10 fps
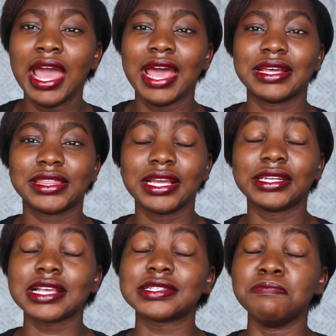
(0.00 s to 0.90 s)
And I think
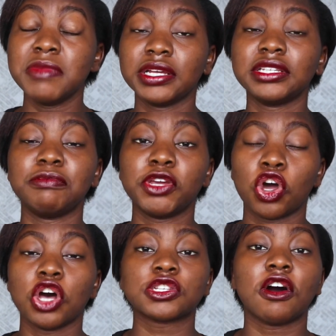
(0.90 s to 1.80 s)
that's mainly
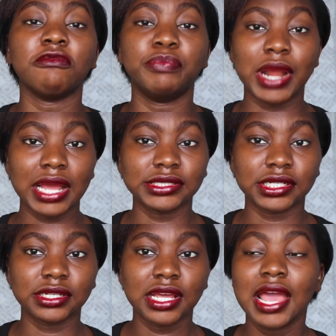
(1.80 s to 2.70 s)
because of
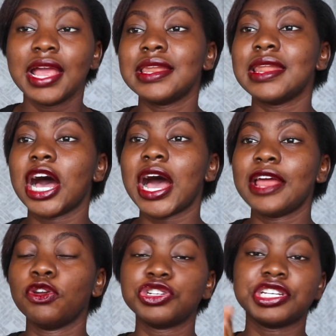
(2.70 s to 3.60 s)
Brandon. Now,
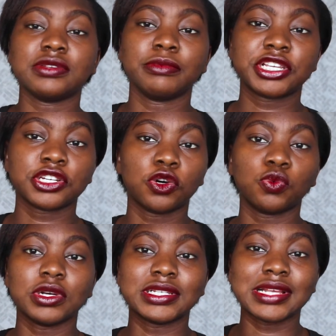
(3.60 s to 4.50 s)
I know Jason Mitchell
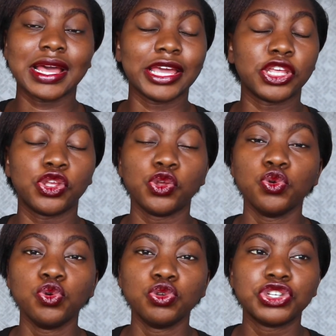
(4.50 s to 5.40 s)
was a
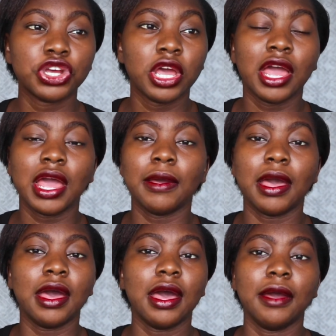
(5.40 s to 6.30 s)
huge
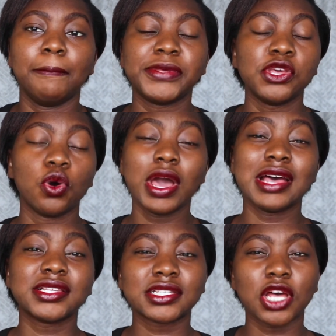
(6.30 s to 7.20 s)

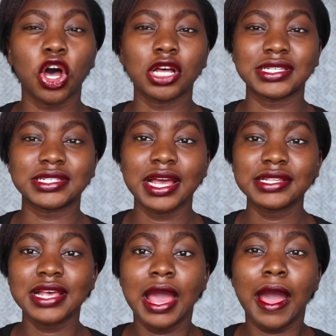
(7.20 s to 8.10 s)
POS on
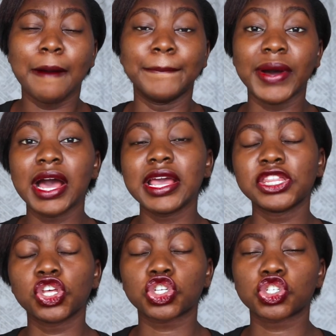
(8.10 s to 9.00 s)
set, but
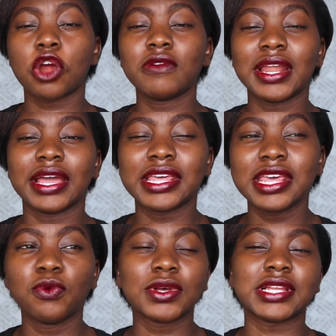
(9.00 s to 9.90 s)
in the storyline,
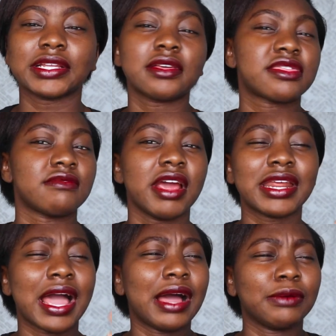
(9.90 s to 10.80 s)
he was like the
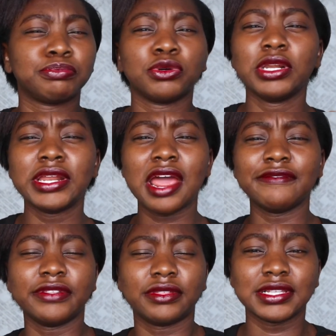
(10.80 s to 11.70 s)
thread pulling
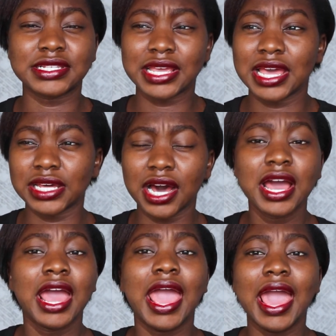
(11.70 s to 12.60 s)
everything together.
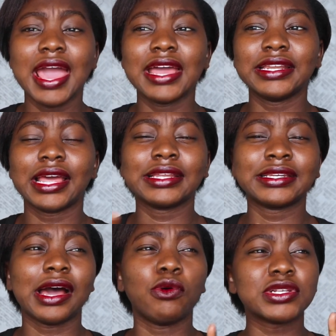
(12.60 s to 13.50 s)
And
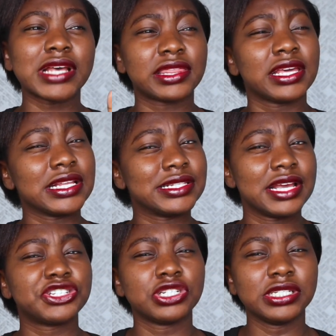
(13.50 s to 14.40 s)
that was, I think,
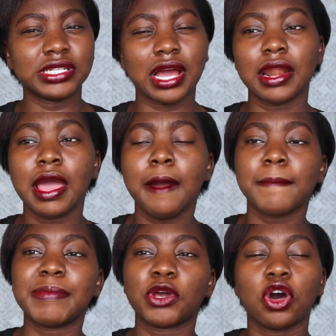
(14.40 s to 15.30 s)
intentionally done.
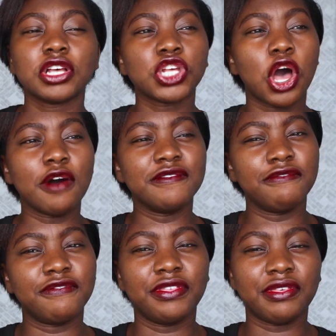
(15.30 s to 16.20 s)
But because of
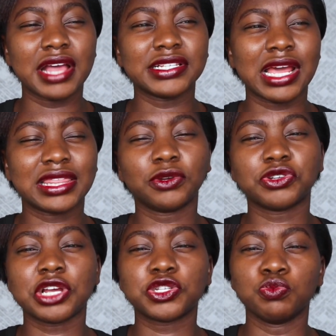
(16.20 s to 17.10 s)
that, and I think
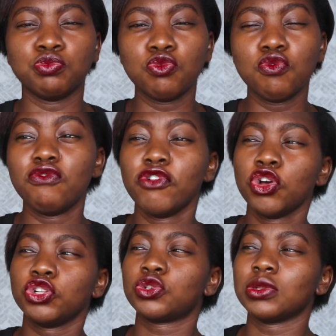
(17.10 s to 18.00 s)
they're trying to move
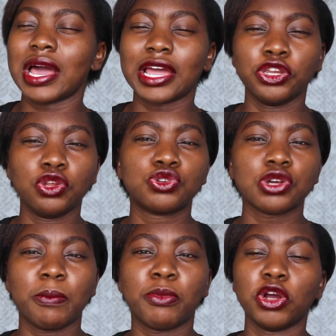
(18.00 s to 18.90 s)
to like a
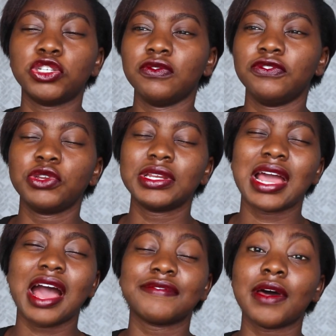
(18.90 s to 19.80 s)
neutral point of view, they
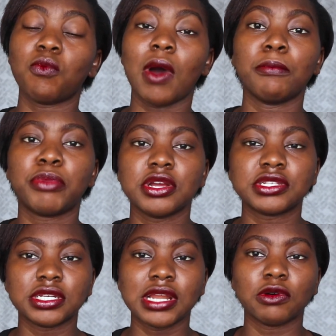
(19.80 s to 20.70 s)
didn't have that one
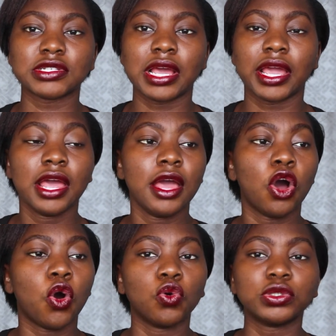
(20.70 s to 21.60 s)
person that was like
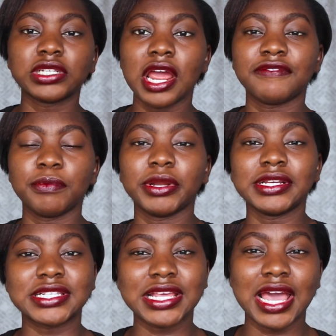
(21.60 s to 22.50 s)
holding
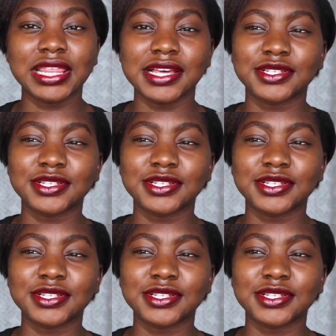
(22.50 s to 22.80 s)
everybody together.